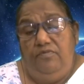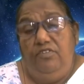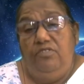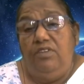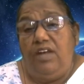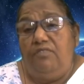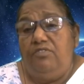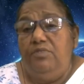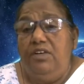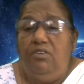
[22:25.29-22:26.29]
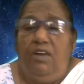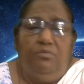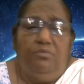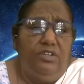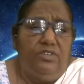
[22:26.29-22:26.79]
We don't have to be, oh,
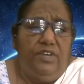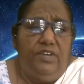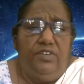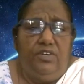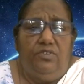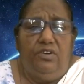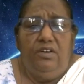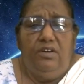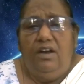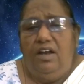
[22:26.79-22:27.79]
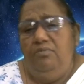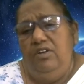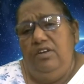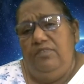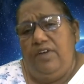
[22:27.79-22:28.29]
I'm only 12-year-old, I'm
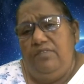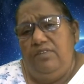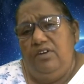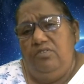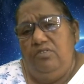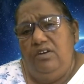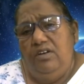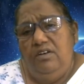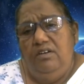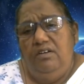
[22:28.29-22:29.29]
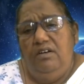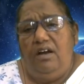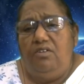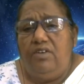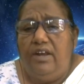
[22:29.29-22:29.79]
only 5-year-old.
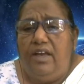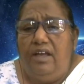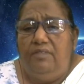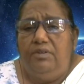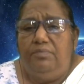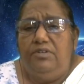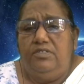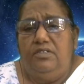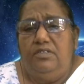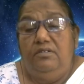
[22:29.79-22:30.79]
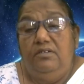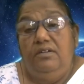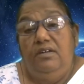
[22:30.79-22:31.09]
How can I help the person?